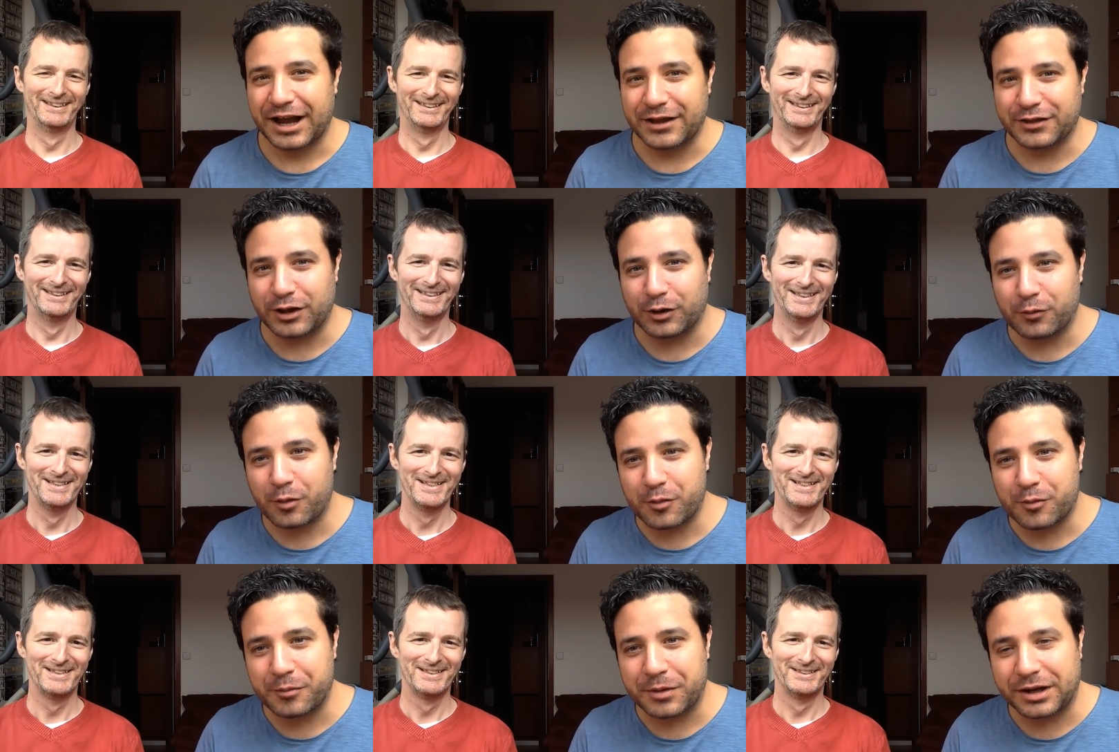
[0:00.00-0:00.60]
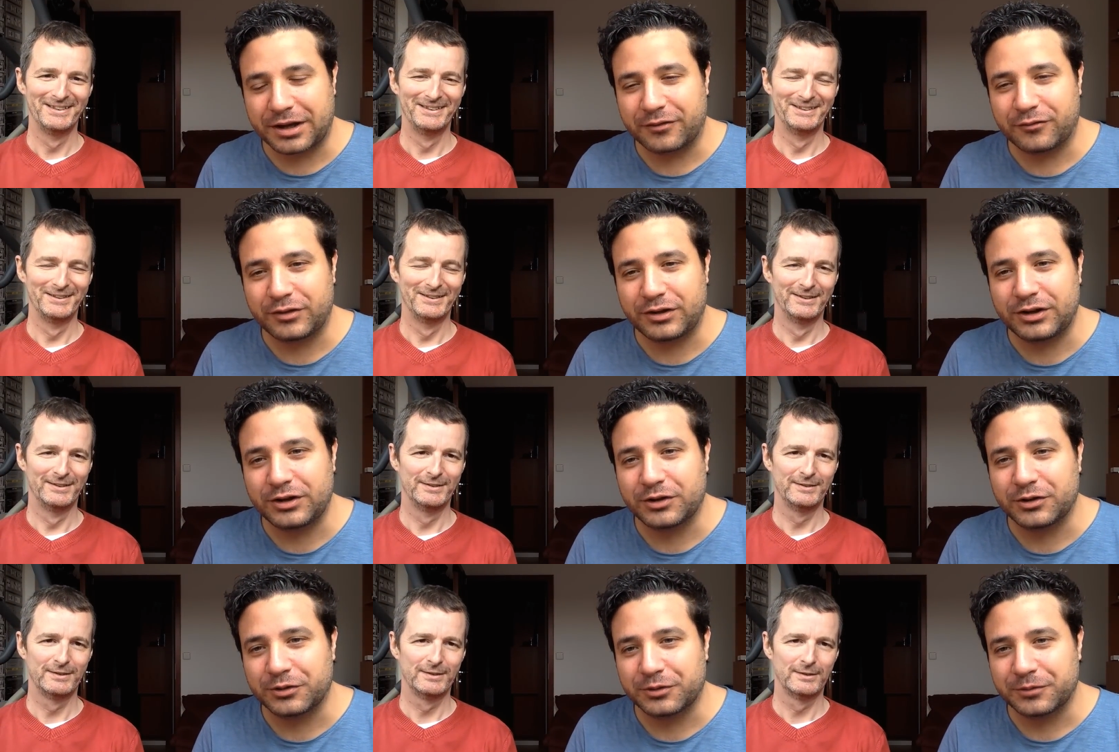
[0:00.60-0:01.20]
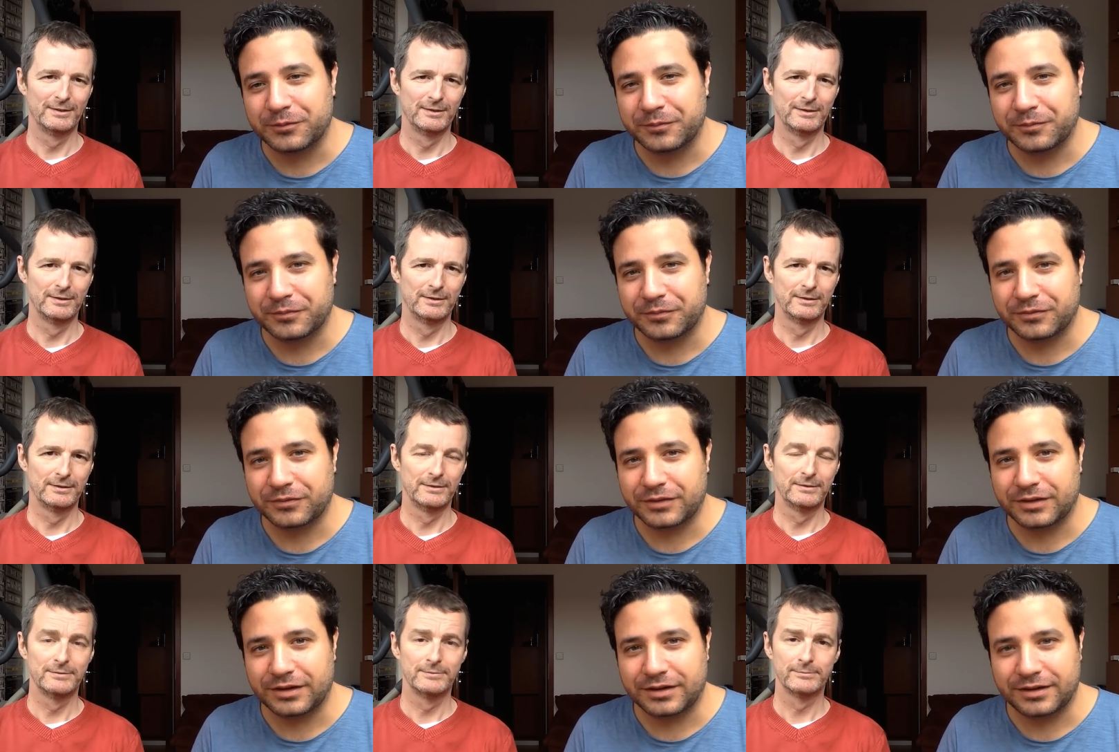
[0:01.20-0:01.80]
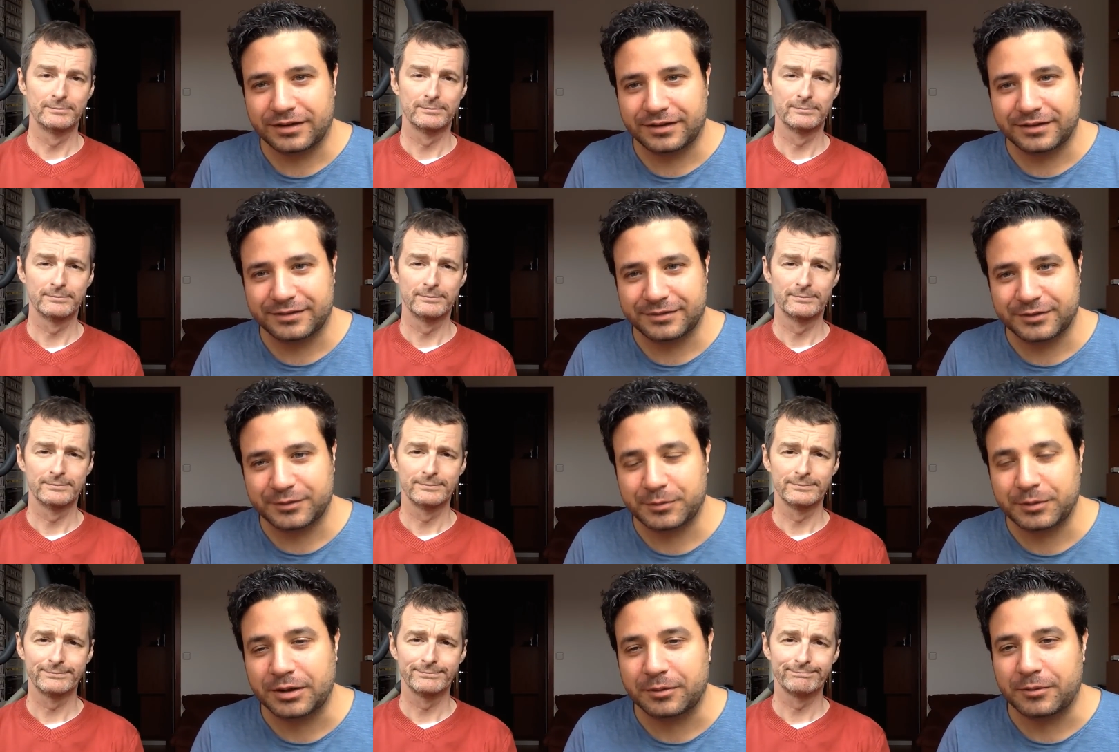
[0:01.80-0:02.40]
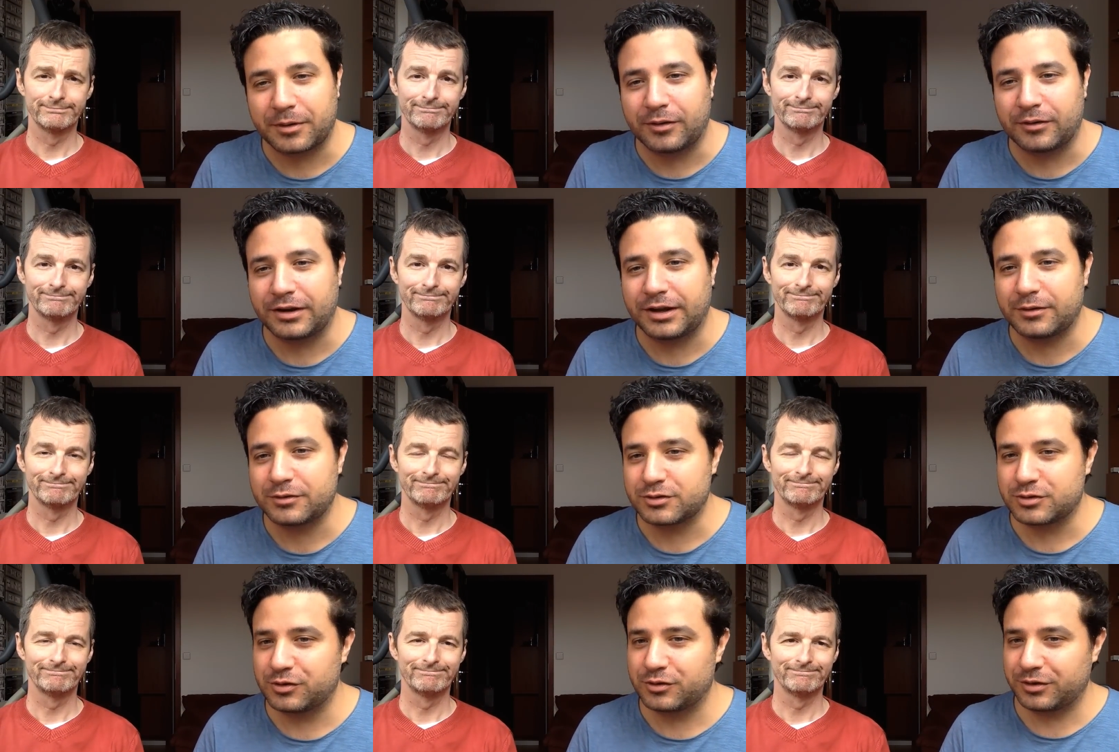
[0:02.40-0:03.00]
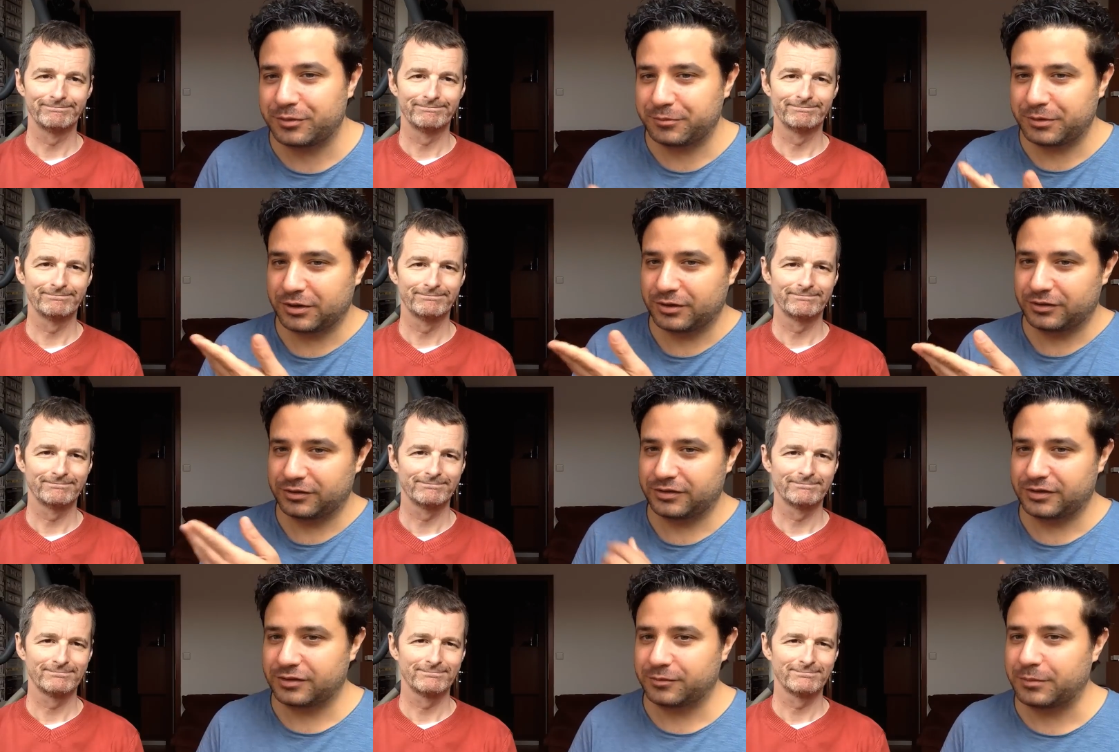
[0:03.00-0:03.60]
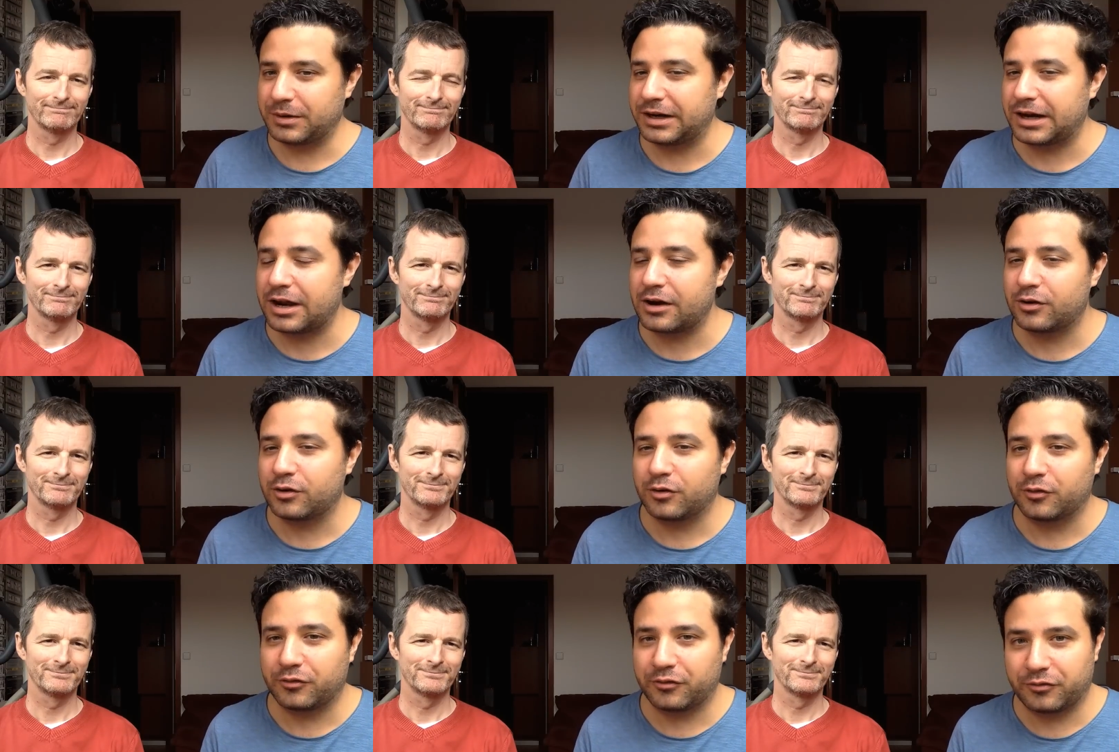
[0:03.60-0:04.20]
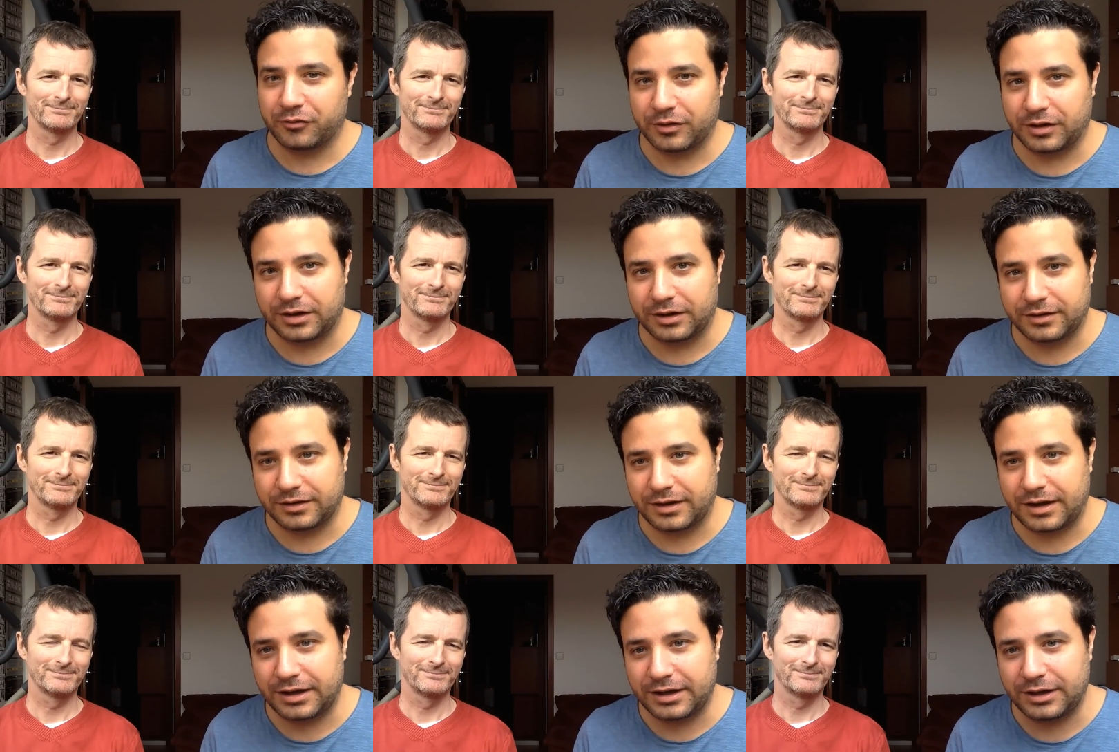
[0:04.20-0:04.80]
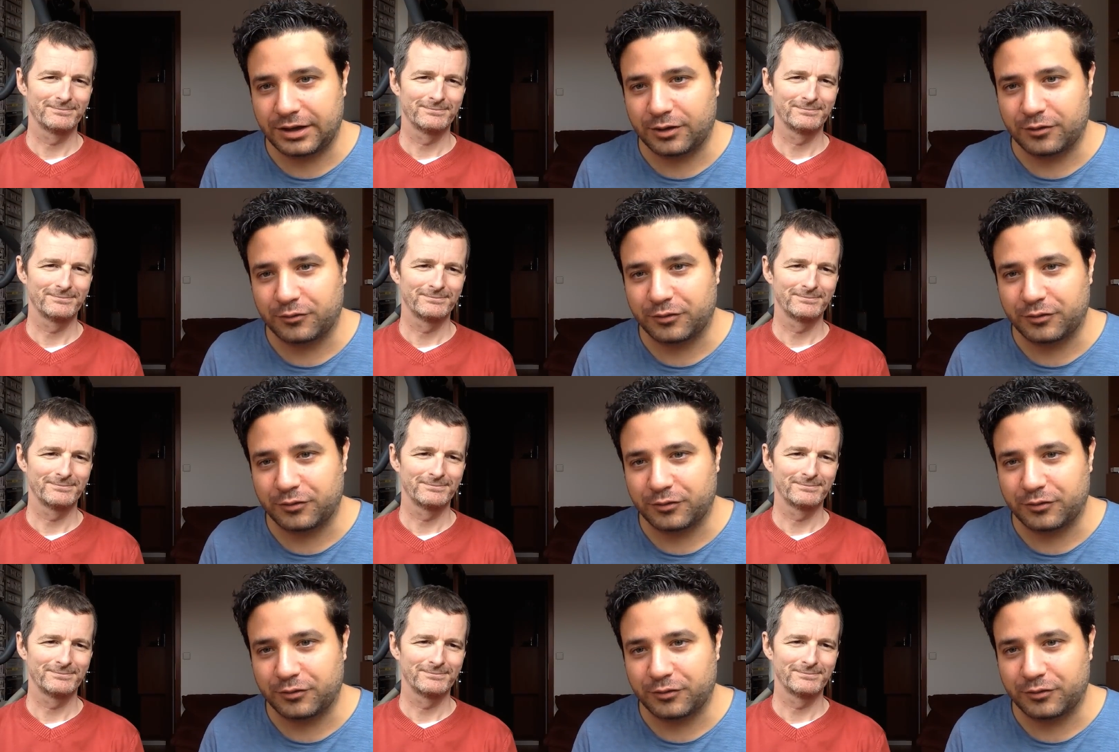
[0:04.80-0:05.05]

Speaker 1: I thought we would make a video uh, speaking about language learning because this man, I don't know if uh, any